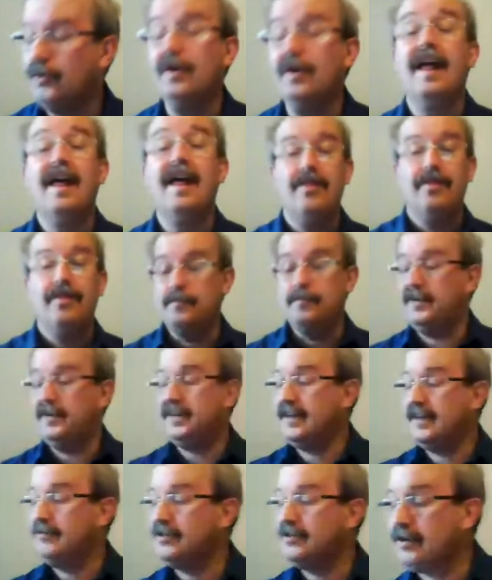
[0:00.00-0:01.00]
So,
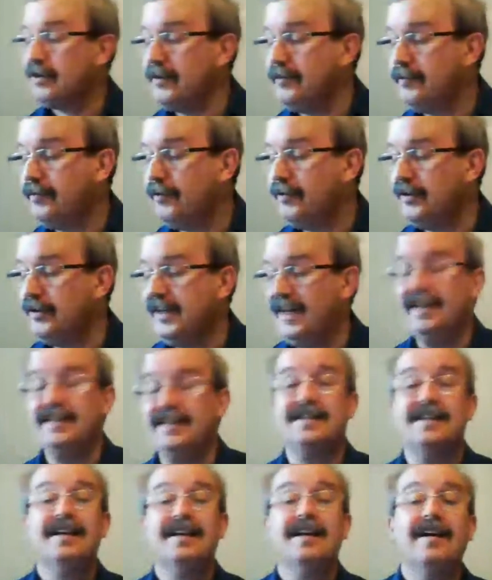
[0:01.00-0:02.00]
the bit I was looking for,
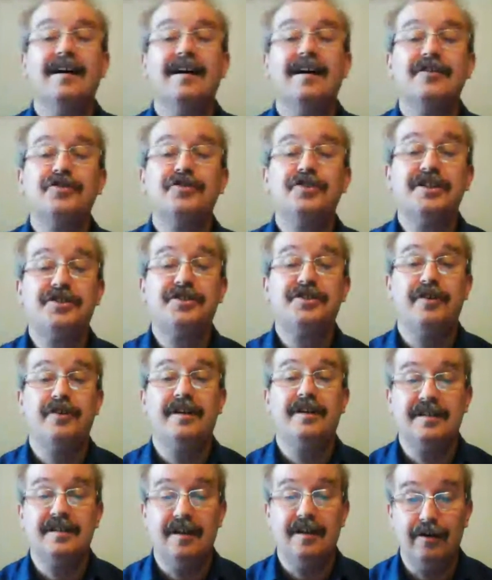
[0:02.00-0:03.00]
yes, she is
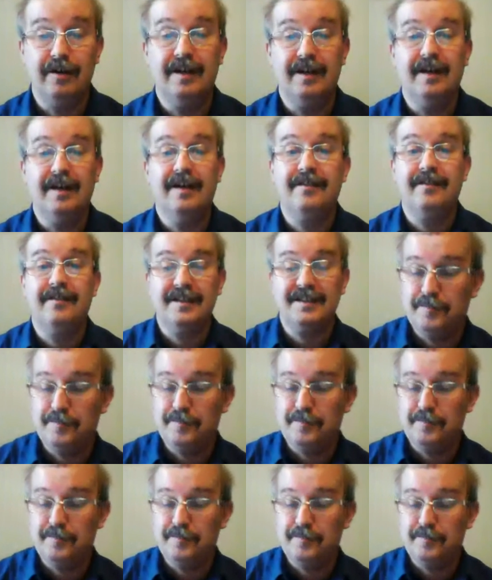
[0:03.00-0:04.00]
trained as a lawyer.
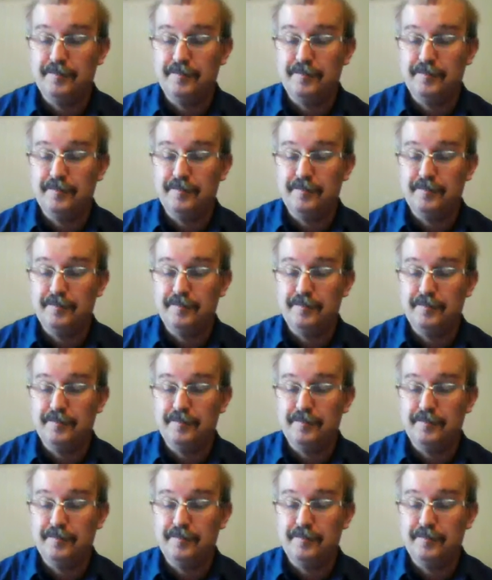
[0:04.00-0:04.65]
That's the bit I was looking